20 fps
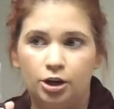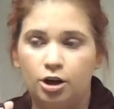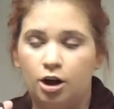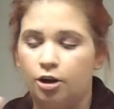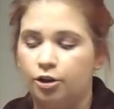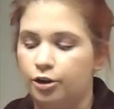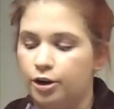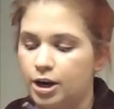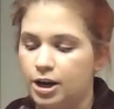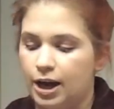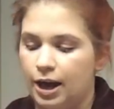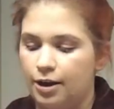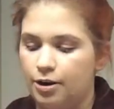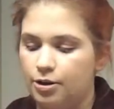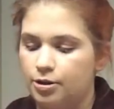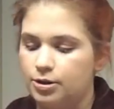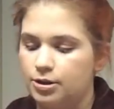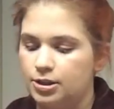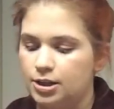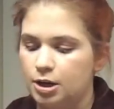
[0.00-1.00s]
color again on
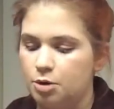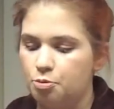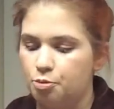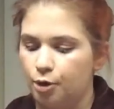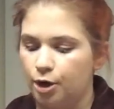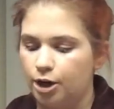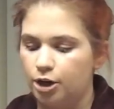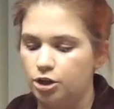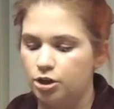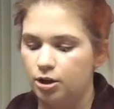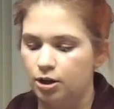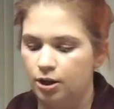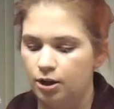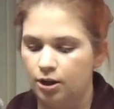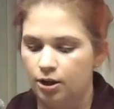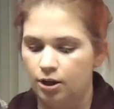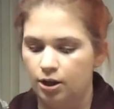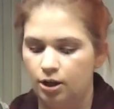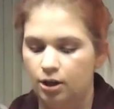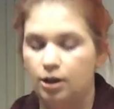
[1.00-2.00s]
the same brush,
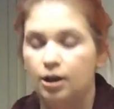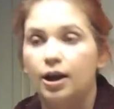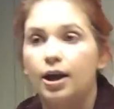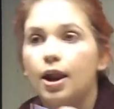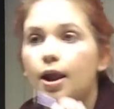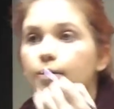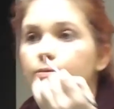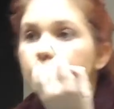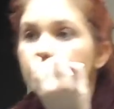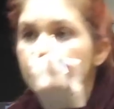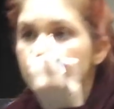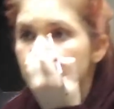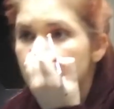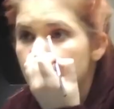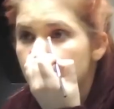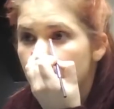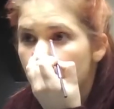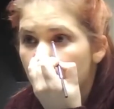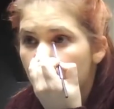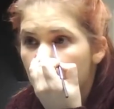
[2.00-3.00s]
and I'm just going to
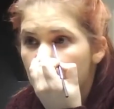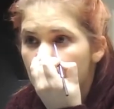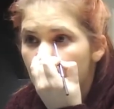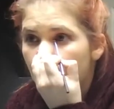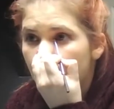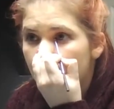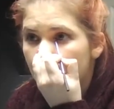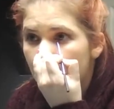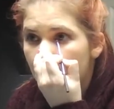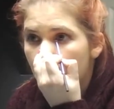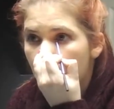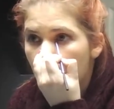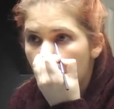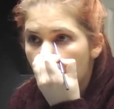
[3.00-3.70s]
be applying it